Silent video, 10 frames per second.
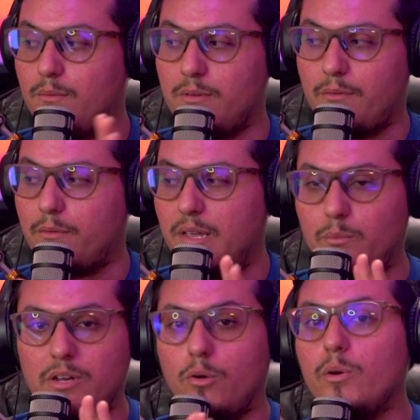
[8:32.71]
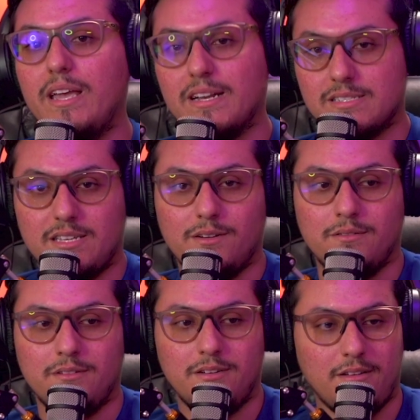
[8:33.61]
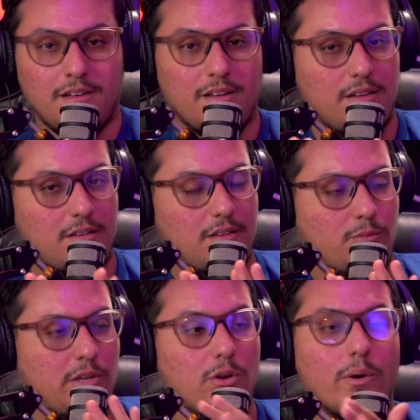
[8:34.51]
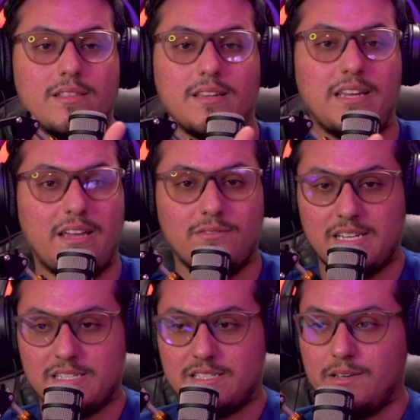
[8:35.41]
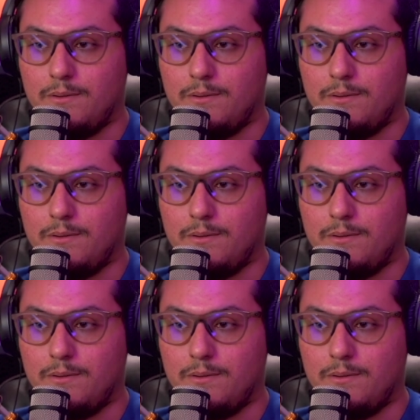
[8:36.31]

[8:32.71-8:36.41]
Whatever. We know he has skill. We know Anthony Davis has skill.